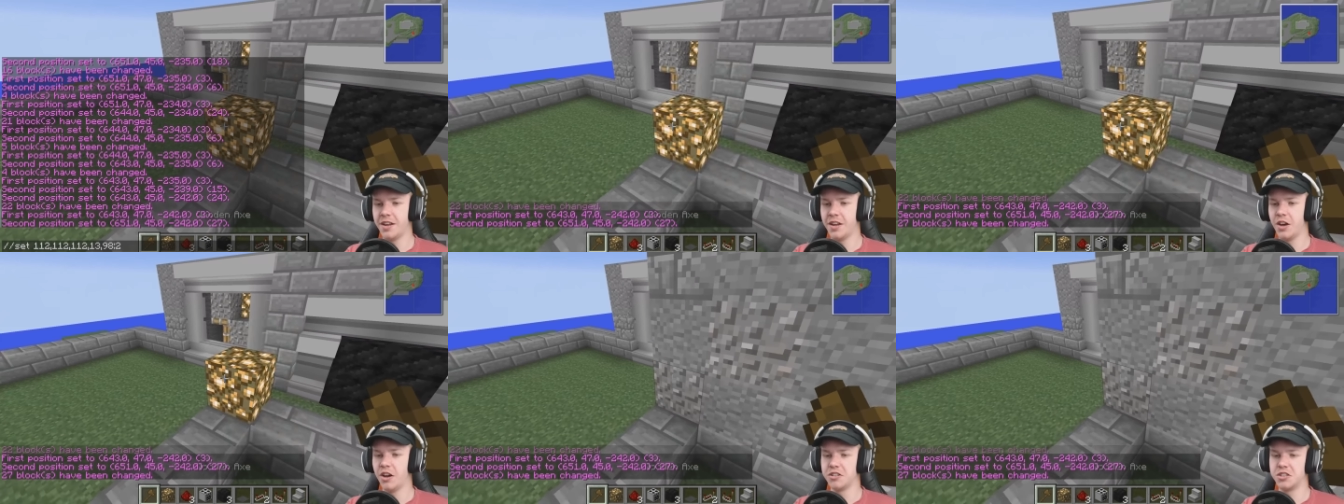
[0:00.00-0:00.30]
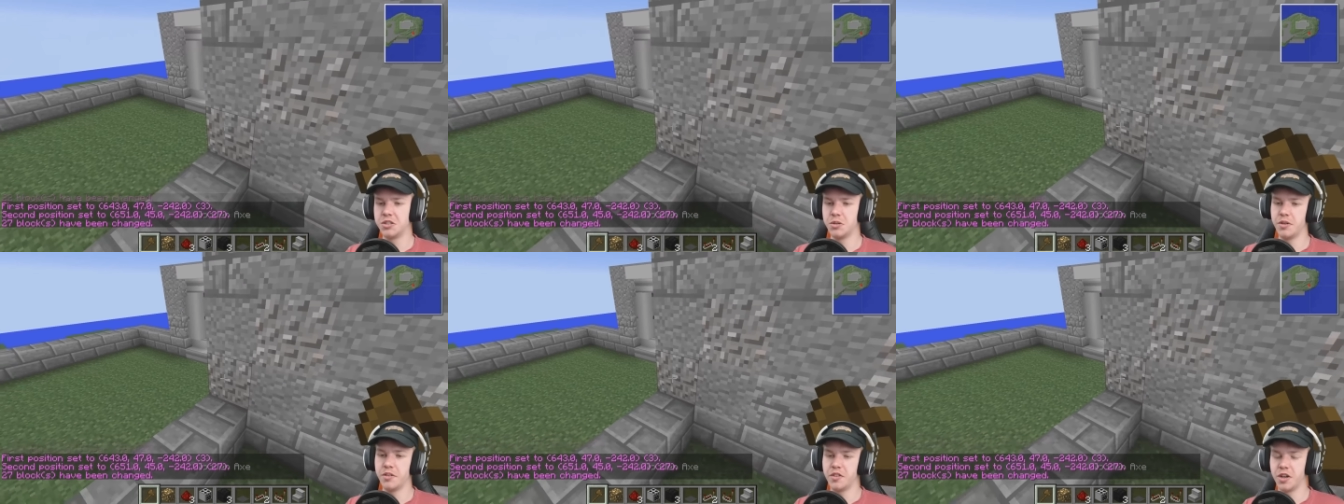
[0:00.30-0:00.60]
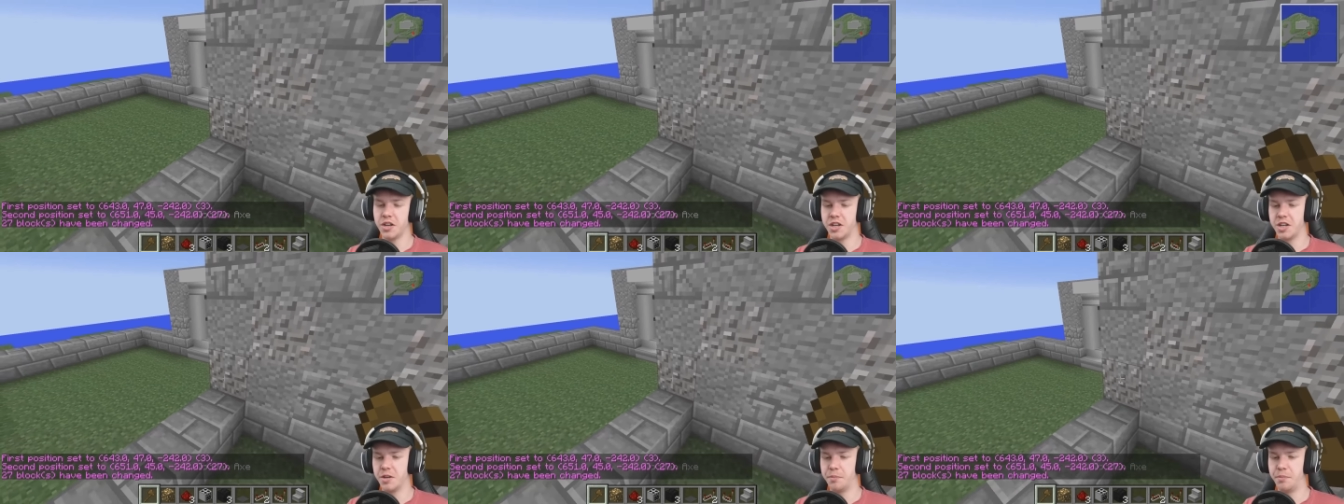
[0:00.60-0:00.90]
Obviously, we've
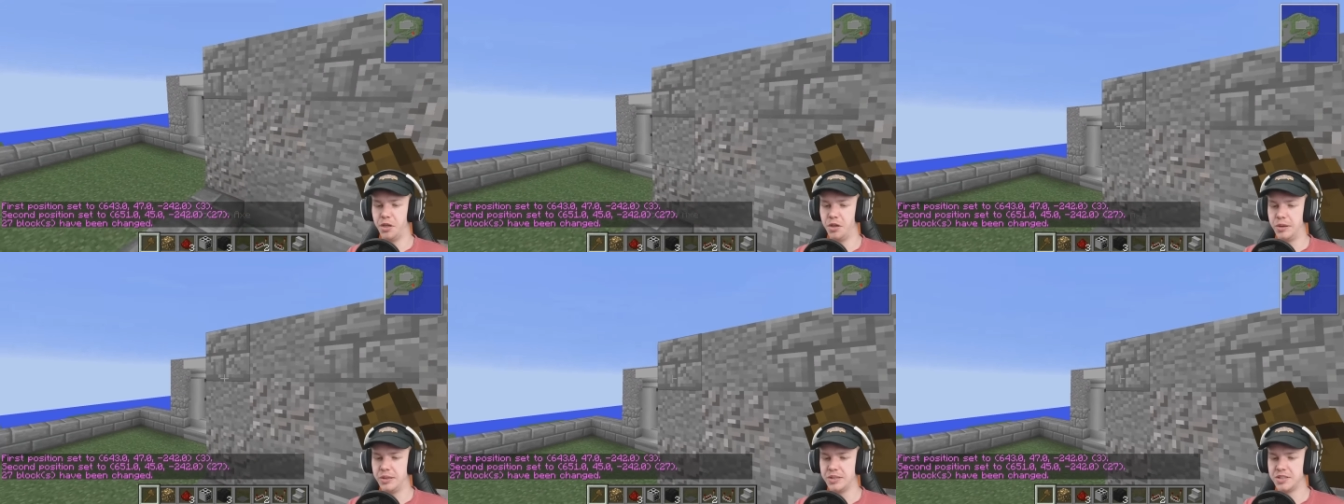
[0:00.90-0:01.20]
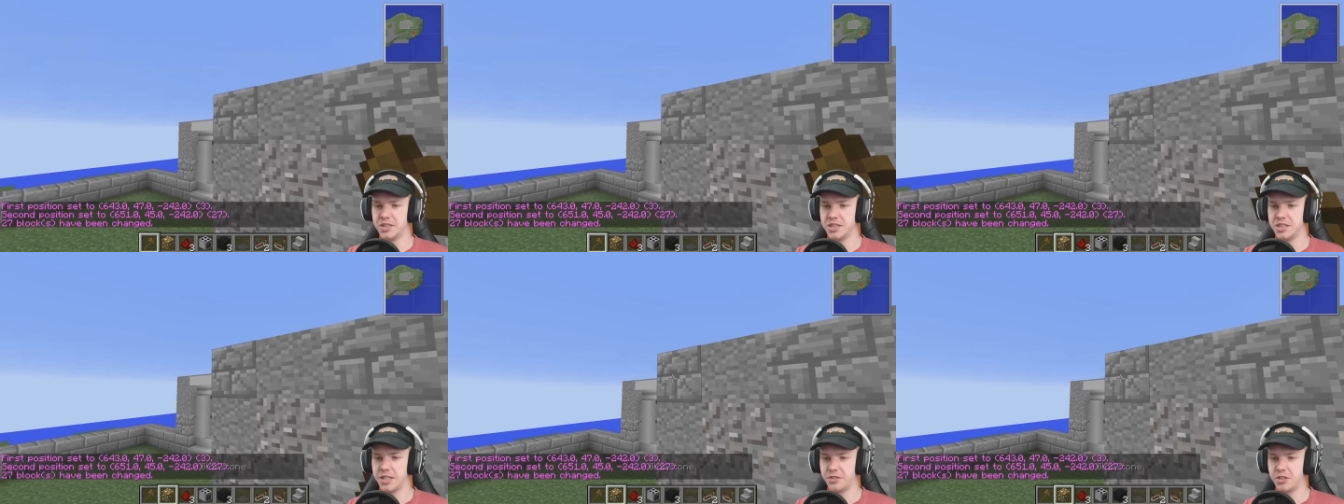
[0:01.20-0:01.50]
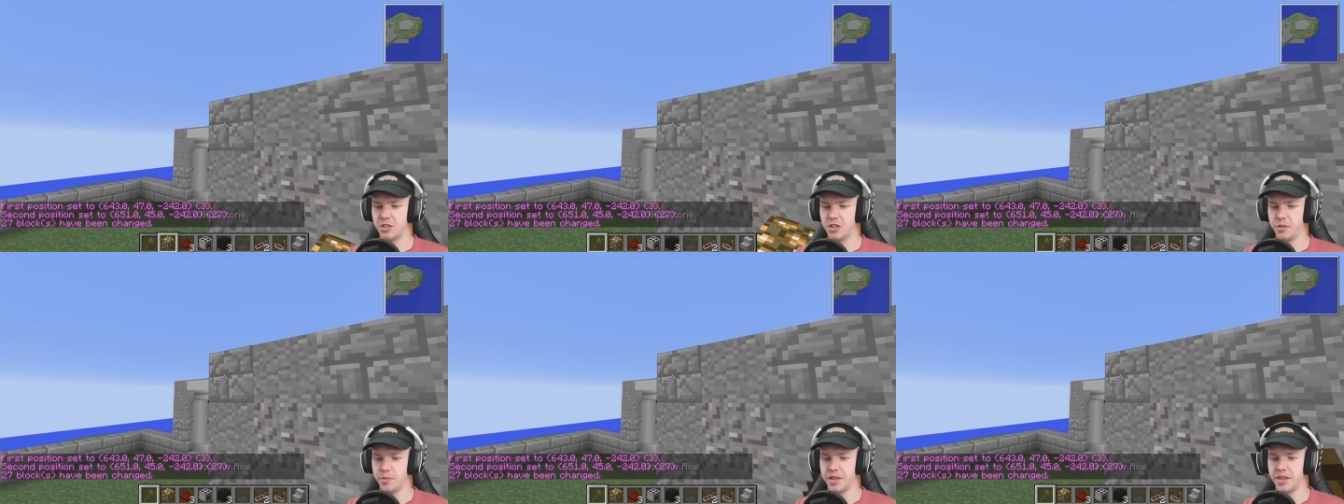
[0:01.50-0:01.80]
got computers and stuff to
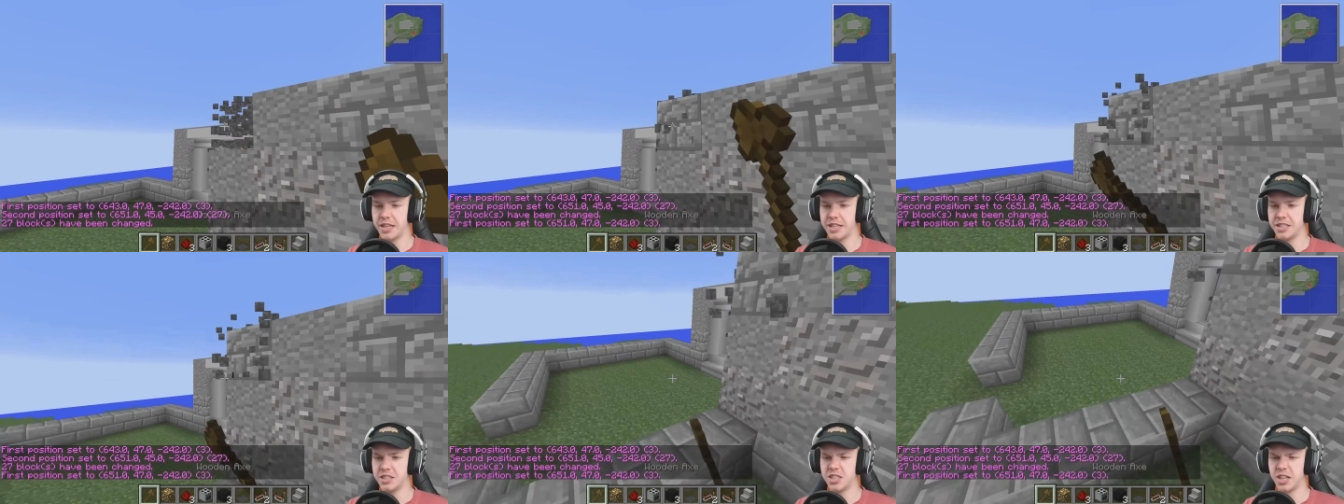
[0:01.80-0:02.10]
do, but there's